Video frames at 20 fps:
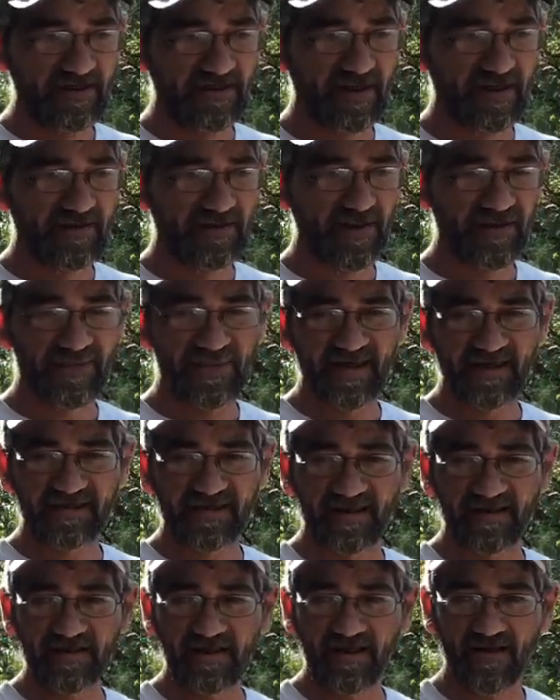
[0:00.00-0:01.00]
The things
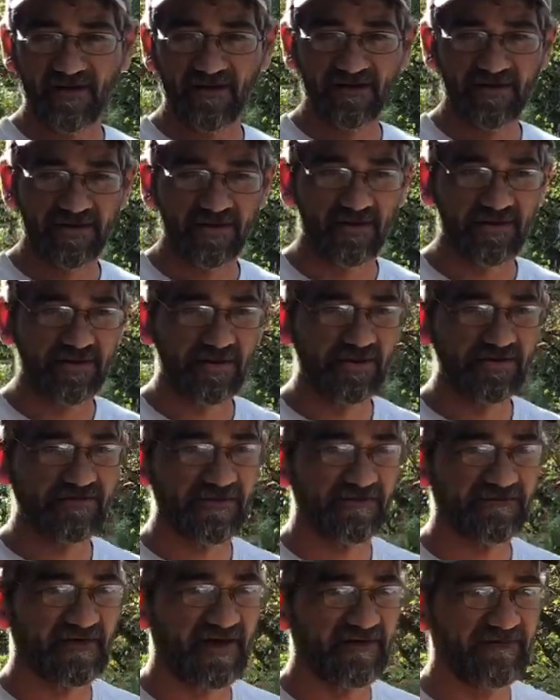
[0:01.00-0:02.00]
that, you know, you'll use
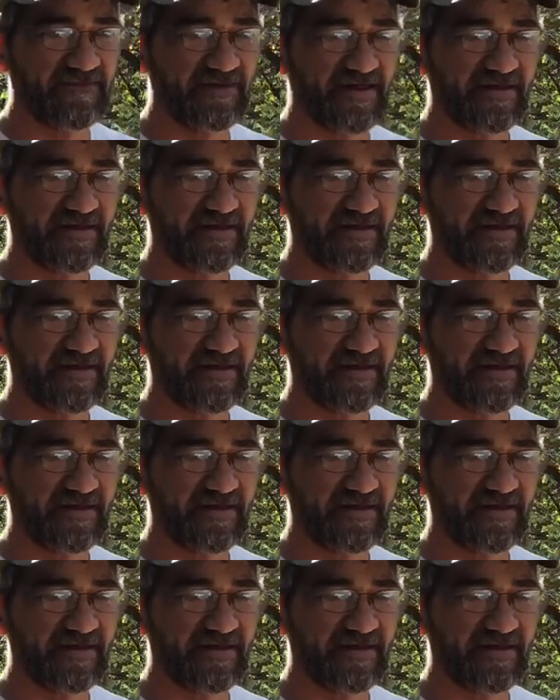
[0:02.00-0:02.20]
for 5